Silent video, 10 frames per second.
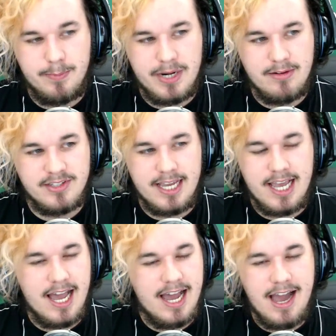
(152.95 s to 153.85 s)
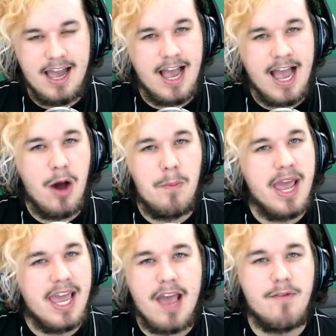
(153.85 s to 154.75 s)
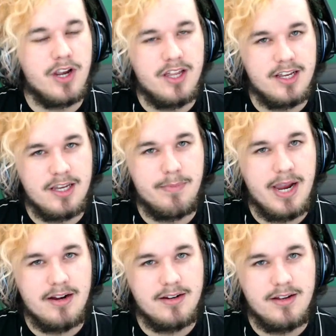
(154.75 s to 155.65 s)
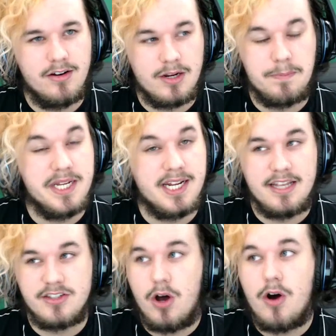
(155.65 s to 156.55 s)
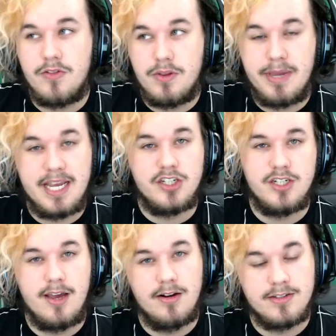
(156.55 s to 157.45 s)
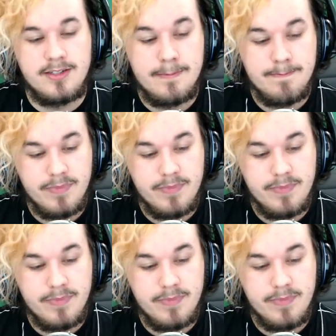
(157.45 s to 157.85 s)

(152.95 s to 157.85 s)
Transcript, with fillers: But I was like, I, I, how am I ever gonna compare or compete against all of the biggest channels?